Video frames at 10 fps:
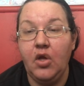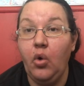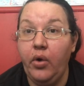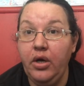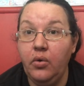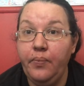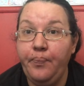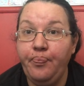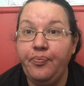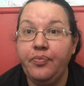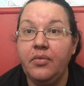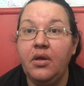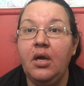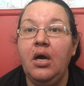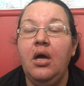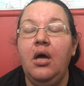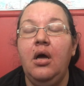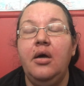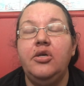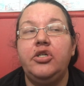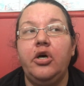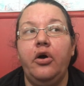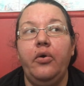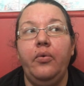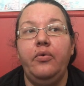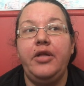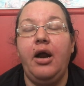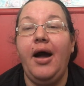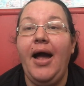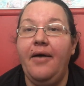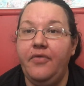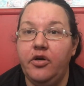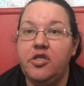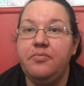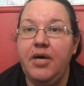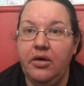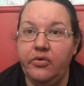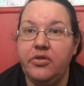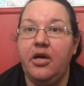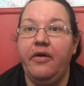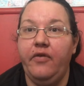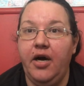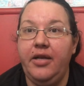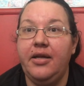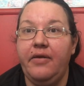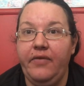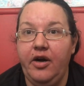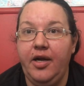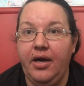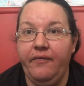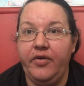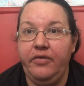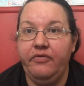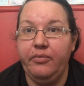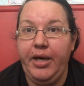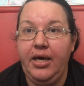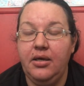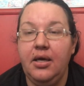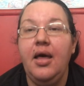oil. So that I have those smells that I find that are very comforting for me.